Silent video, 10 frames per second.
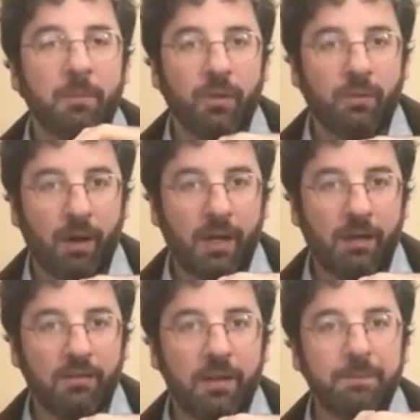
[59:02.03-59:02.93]
in the right
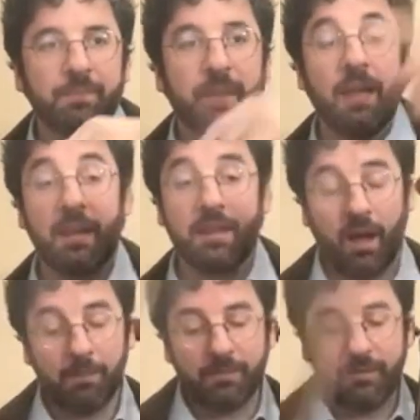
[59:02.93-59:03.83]
hand. And then the
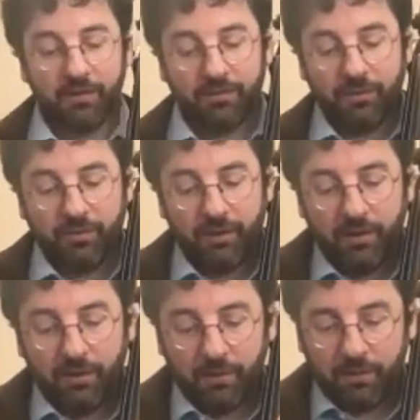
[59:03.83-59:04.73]
opposite is true
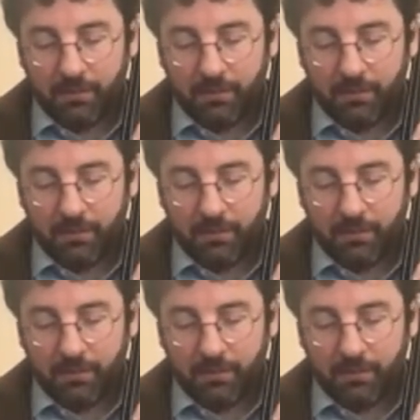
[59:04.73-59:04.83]
too.